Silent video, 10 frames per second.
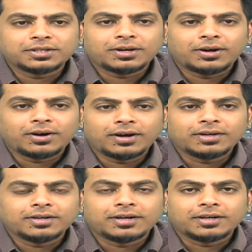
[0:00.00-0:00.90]

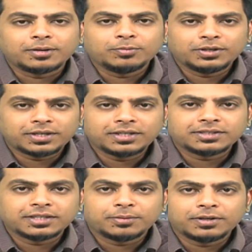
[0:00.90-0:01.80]
on communication
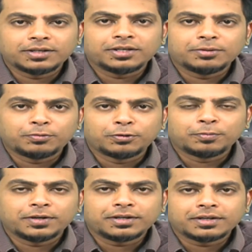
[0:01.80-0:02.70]
ability
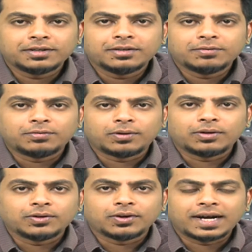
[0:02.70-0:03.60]
improvement for
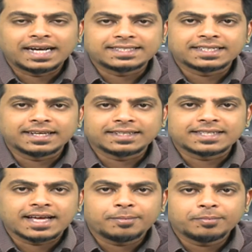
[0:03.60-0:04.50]
your ICET
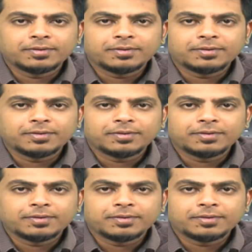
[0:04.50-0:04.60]
exam.